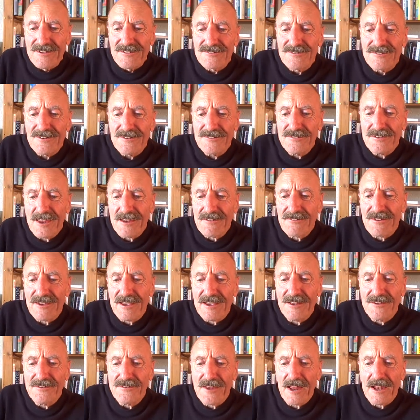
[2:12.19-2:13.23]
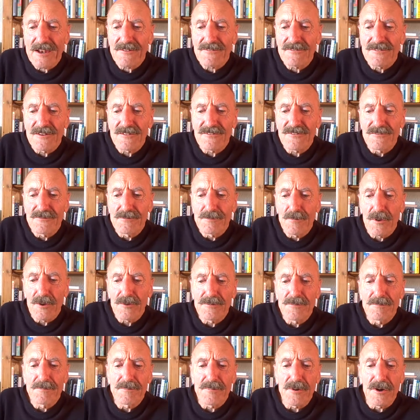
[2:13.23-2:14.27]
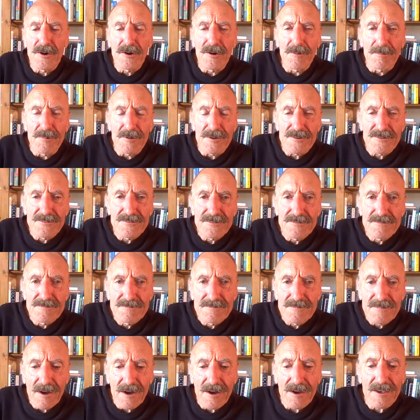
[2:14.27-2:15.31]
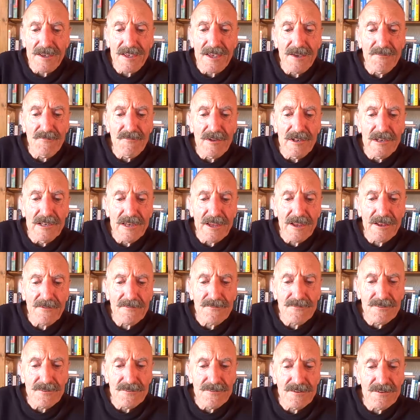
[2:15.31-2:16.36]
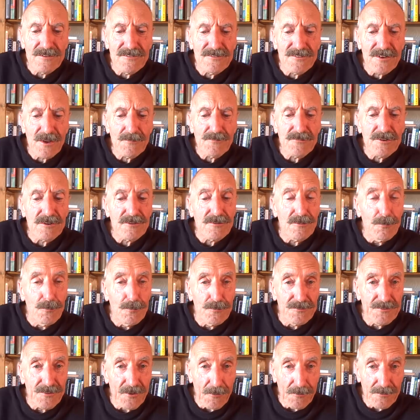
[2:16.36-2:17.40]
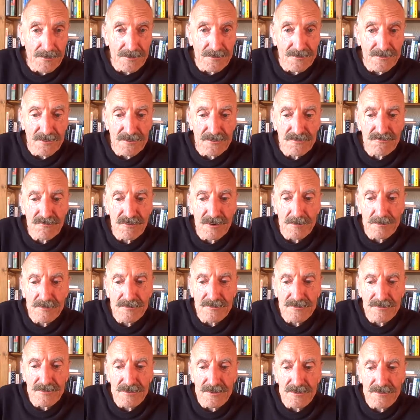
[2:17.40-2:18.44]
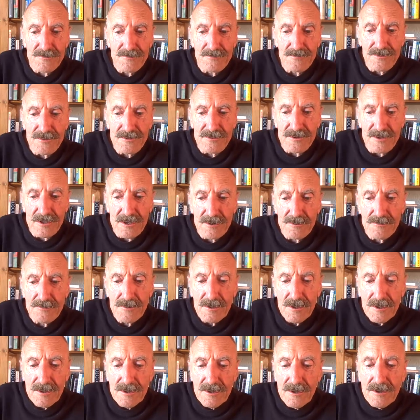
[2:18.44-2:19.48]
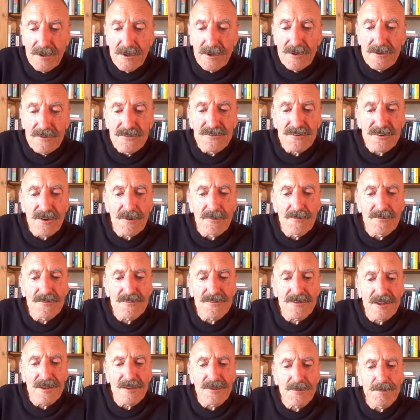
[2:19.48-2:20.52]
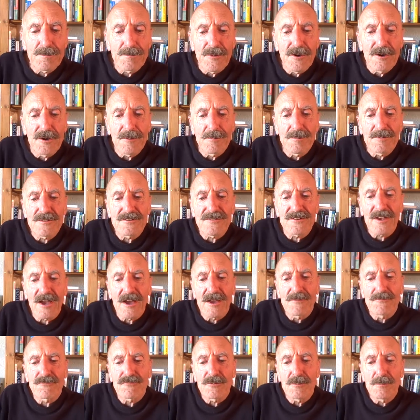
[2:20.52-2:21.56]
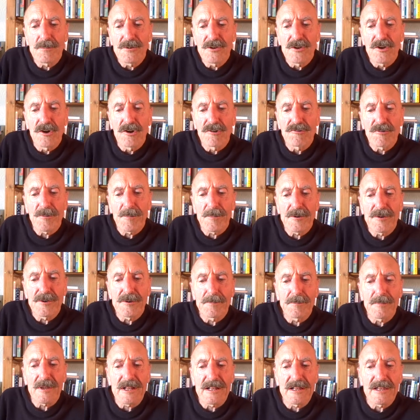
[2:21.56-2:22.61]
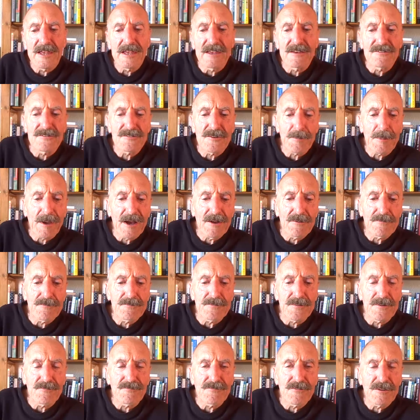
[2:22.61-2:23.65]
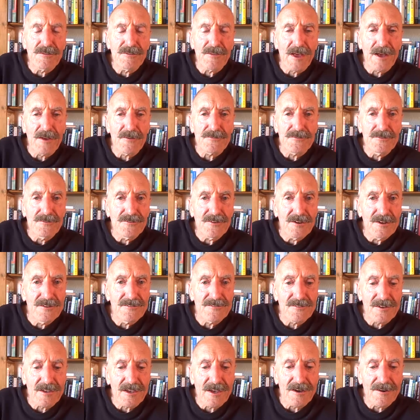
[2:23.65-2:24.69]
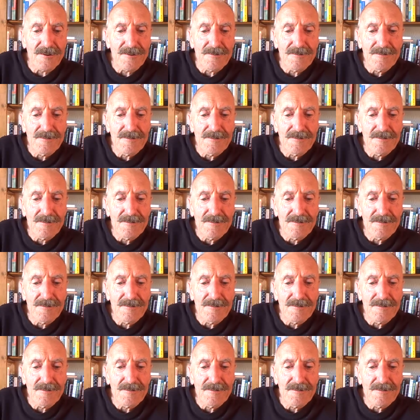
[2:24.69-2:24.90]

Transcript: Genetic analysis of modern Berbers, I give a link to this subject also in the description to this video, shows that the Berbers came from Europe and the Middle East about 50,000 years ago.